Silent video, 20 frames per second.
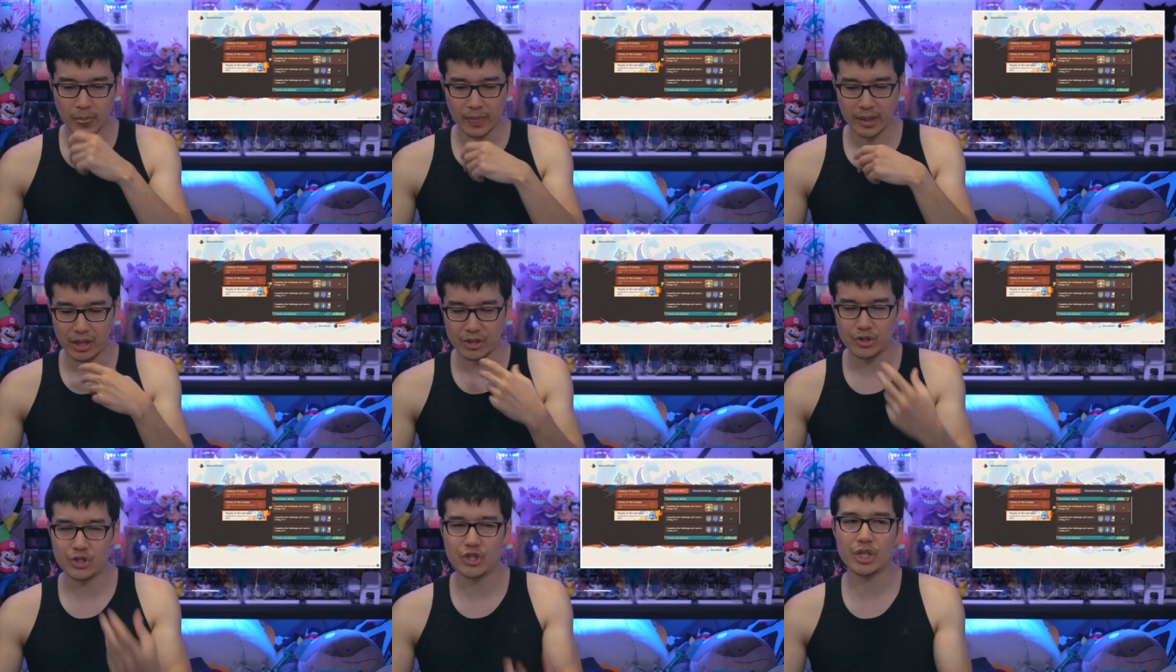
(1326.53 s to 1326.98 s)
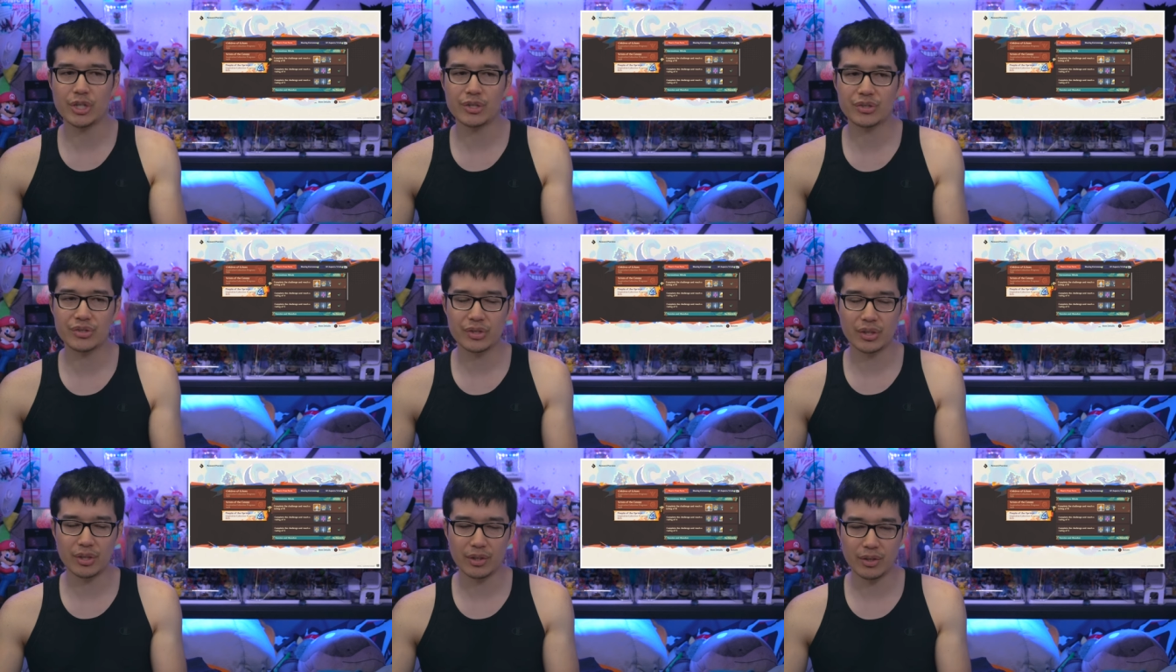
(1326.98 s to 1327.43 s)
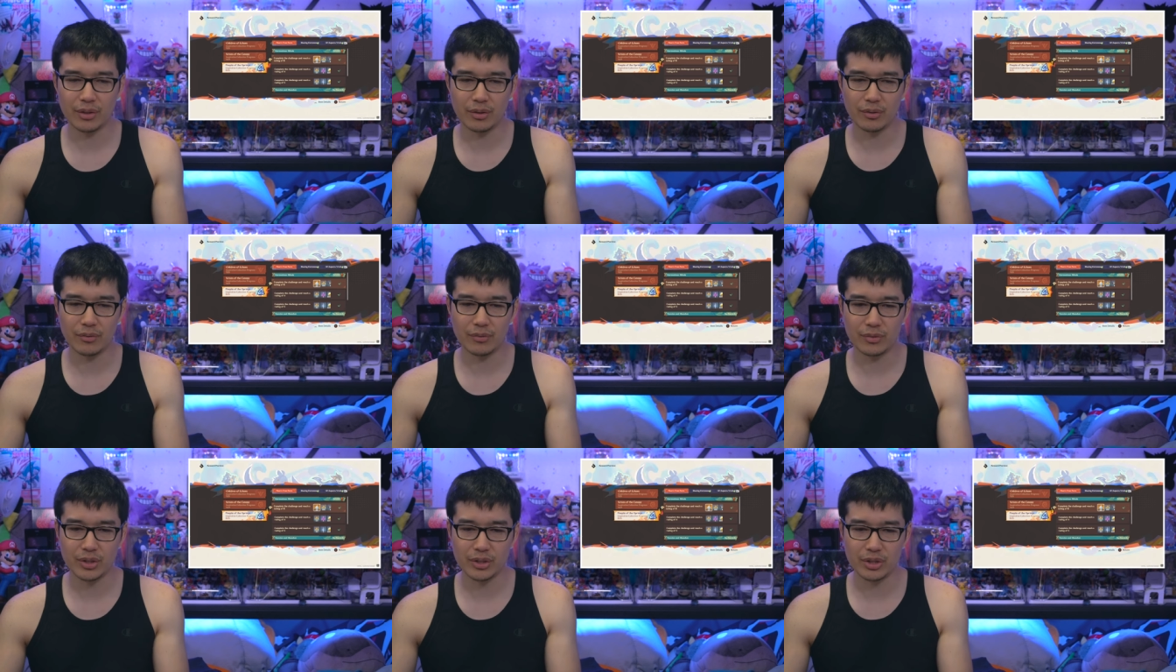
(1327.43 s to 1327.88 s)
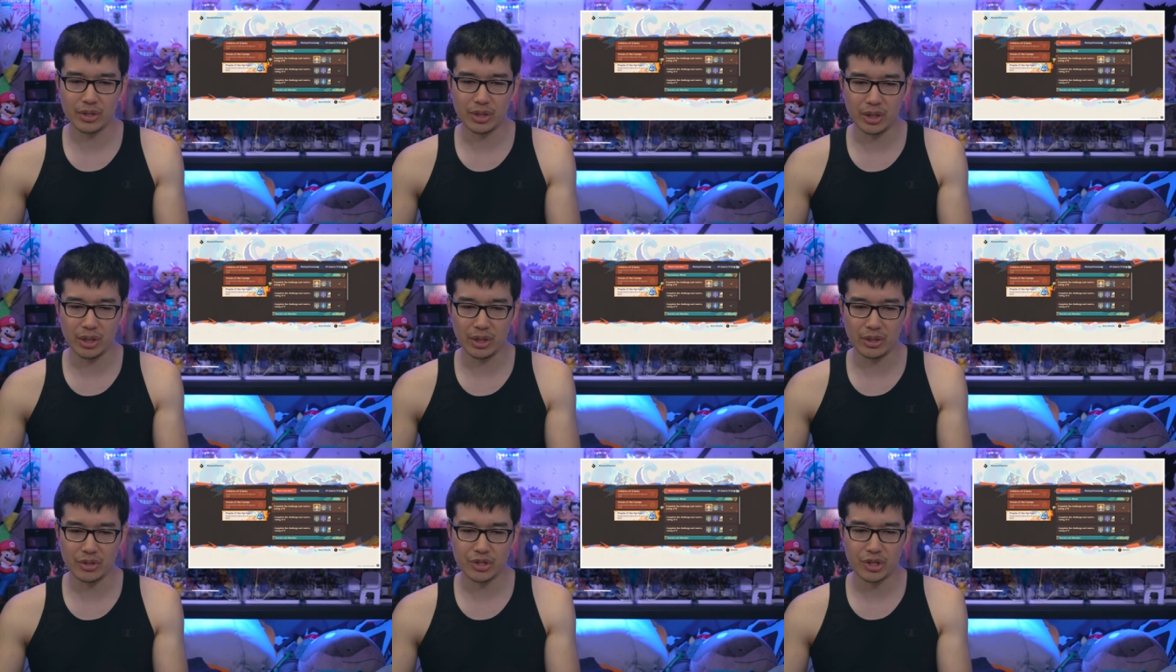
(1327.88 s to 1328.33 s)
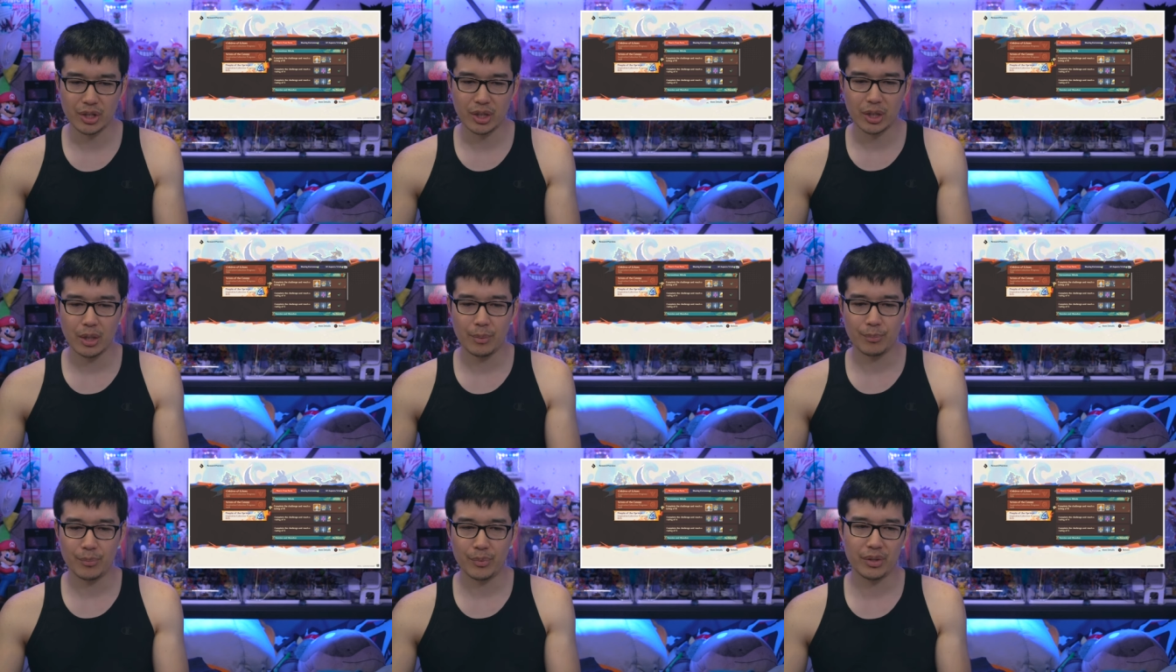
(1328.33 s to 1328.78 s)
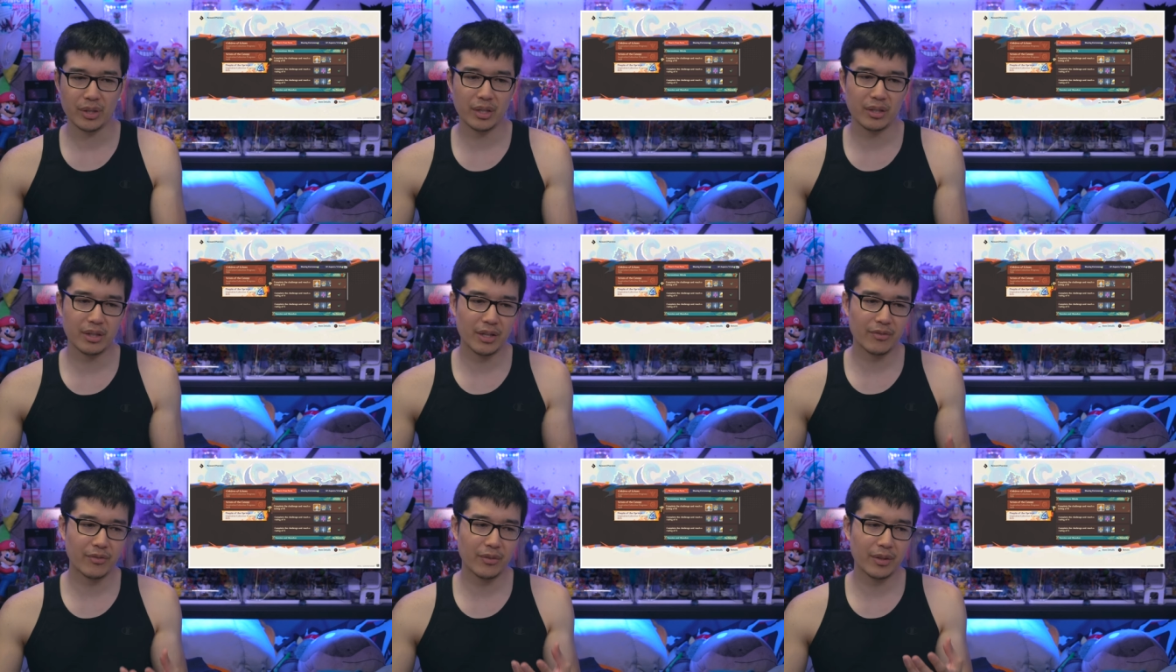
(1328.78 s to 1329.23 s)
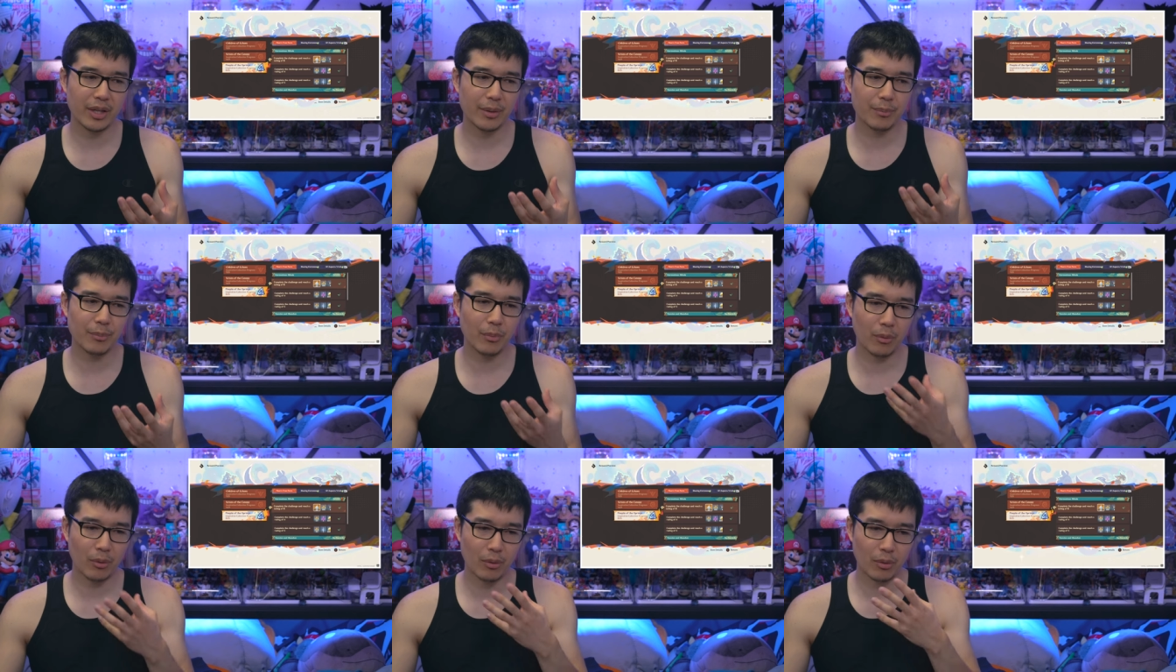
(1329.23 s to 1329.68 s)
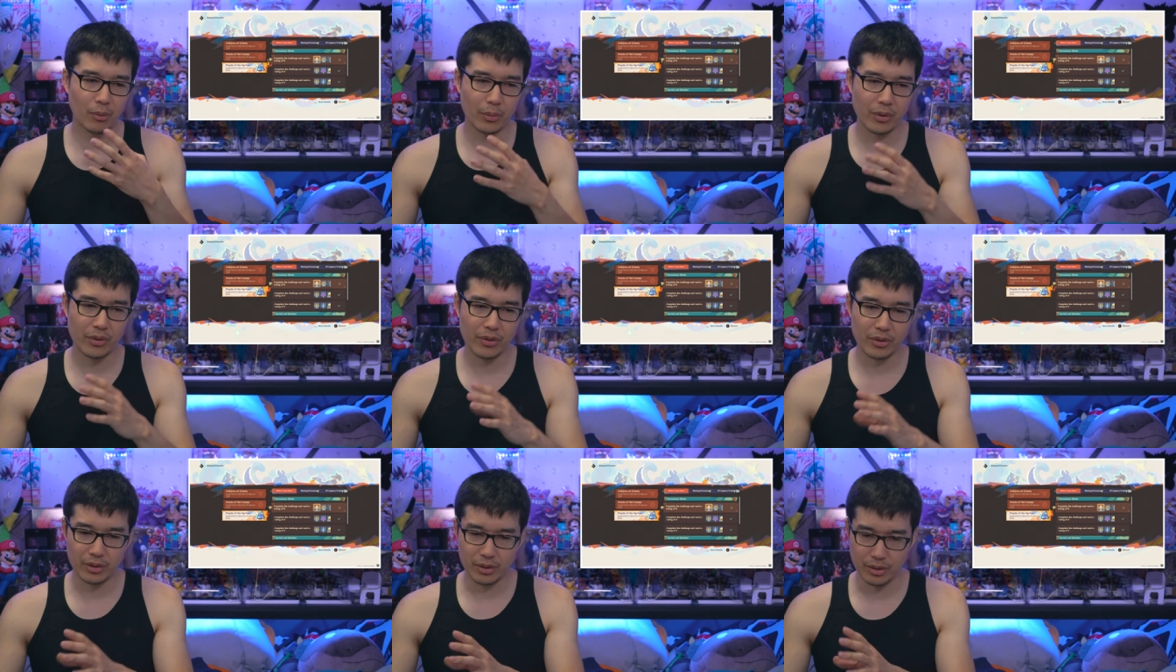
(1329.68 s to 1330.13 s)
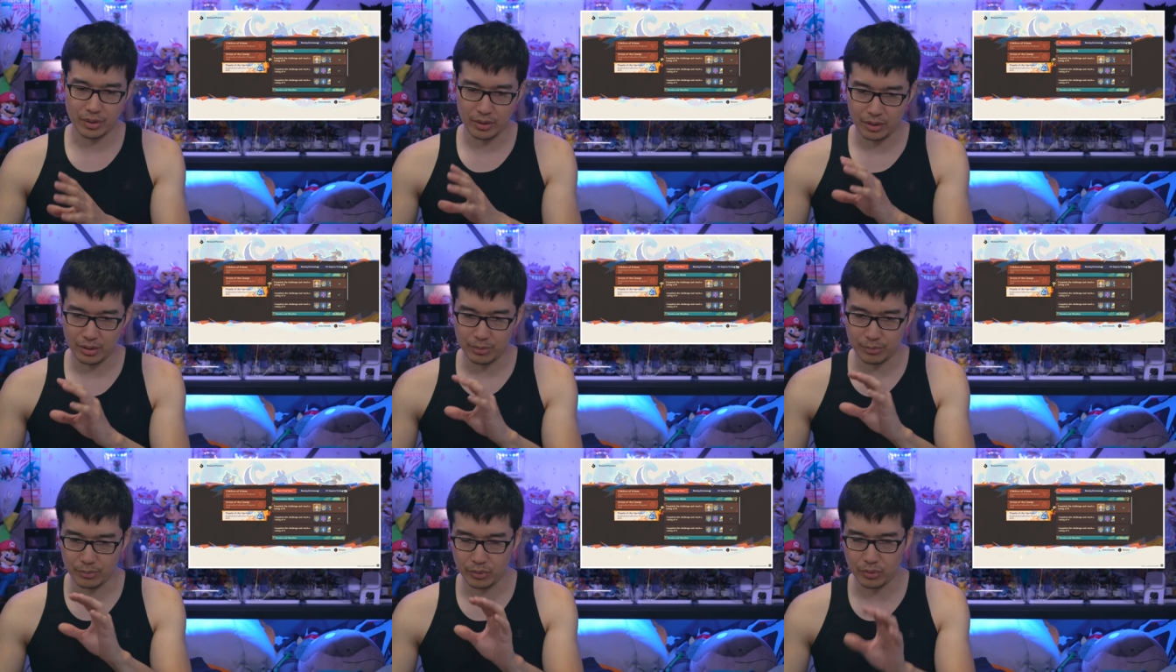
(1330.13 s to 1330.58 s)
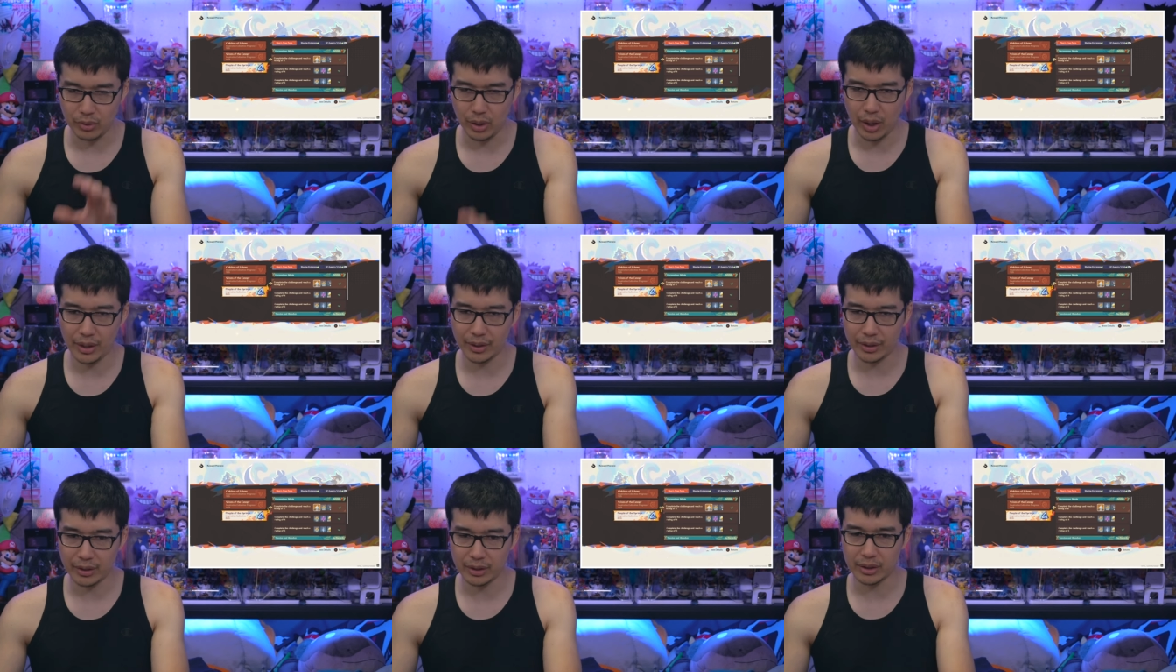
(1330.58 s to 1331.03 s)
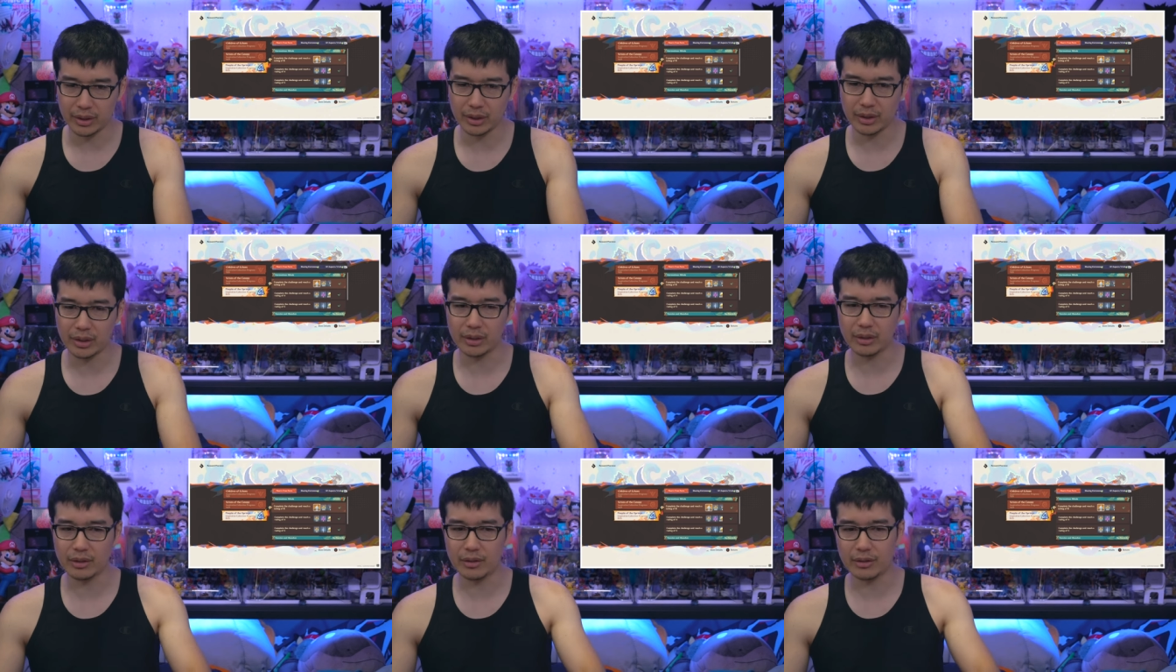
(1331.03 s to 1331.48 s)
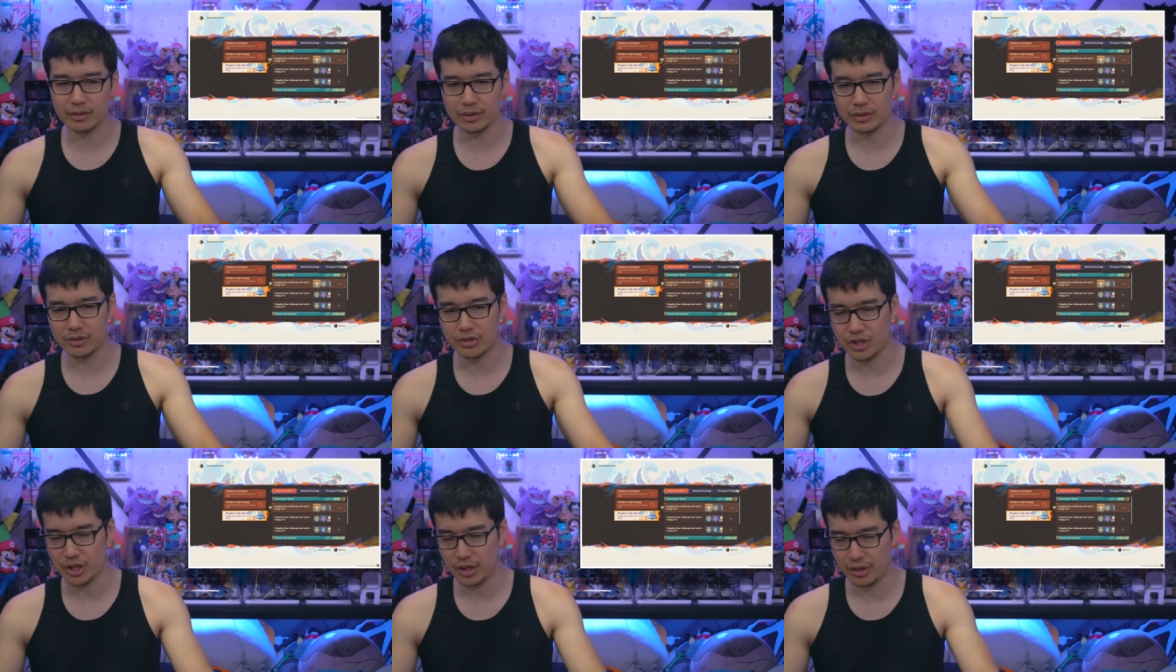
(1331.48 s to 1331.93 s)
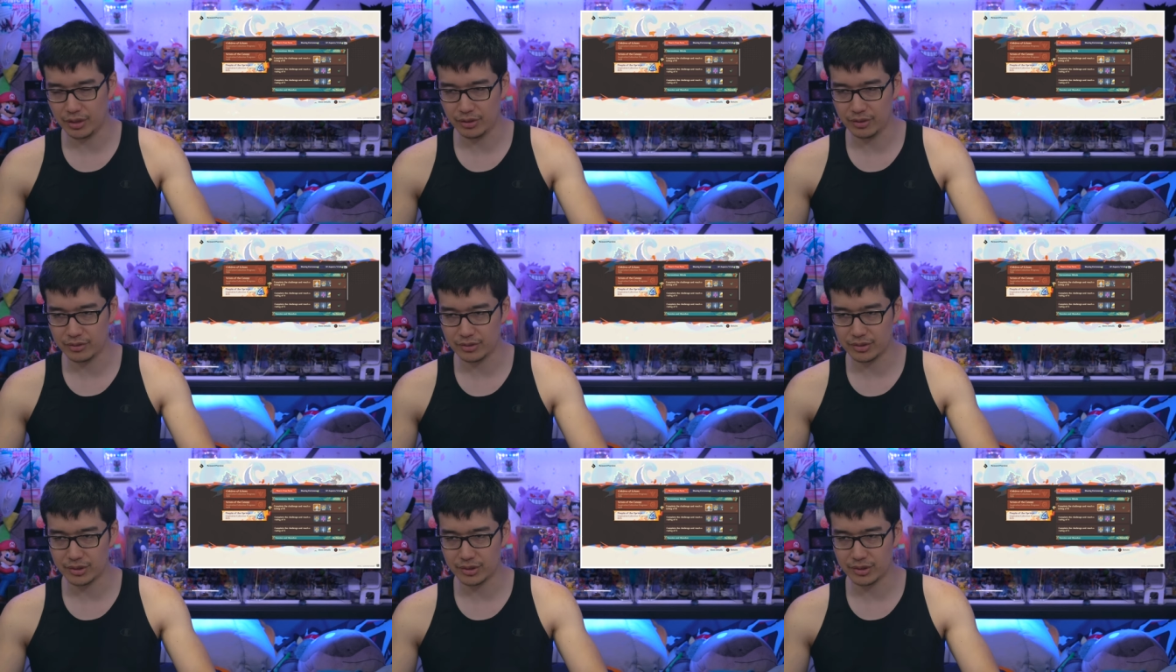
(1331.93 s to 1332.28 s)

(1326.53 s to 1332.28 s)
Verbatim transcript: a gist of Kinich, but you can definitely get more with uh, Mualani and Kachina.